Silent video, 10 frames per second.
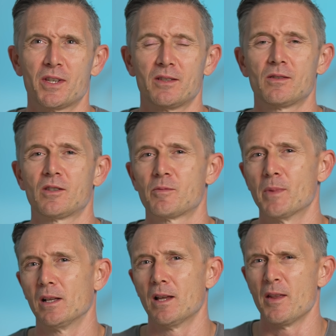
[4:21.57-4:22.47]
It doesn't
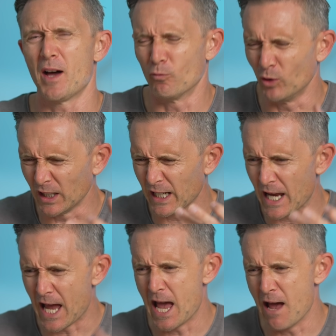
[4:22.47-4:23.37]
smell like that really
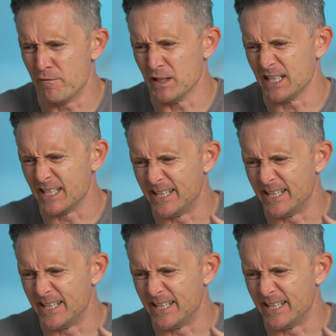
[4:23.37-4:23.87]
heavy,